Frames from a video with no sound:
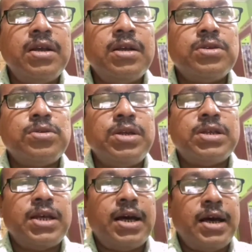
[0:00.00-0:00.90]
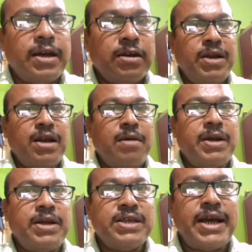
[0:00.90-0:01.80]
So its atomic number
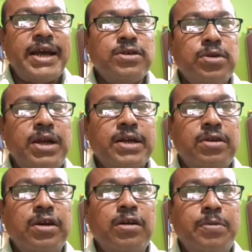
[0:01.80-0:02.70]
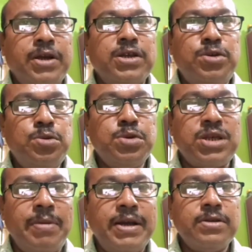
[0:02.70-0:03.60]
is 9. So electronic configuration is 2,
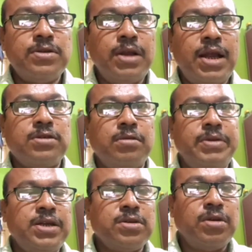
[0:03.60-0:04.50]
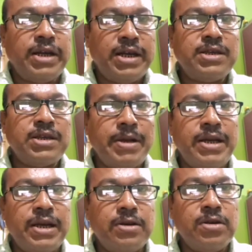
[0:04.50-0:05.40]
7. So last orbit is containing 7
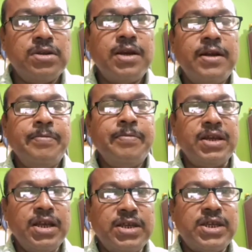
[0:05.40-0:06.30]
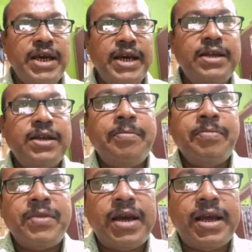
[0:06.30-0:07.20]
electrons. It needs 8.
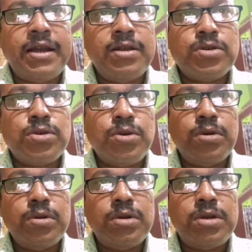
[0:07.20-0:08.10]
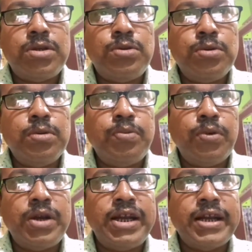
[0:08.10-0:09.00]
And so these 2
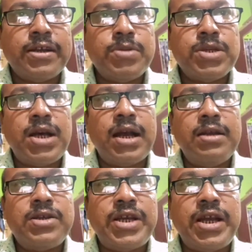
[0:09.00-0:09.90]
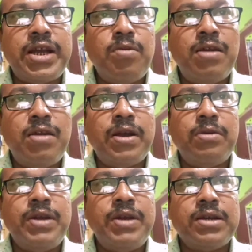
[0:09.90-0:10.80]
fluorine atoms are sharing 1 pair
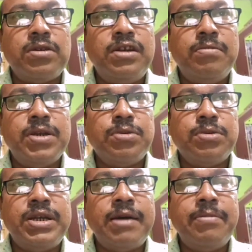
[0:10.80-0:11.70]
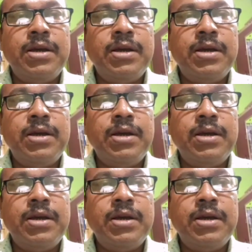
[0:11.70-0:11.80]
of electron in between them,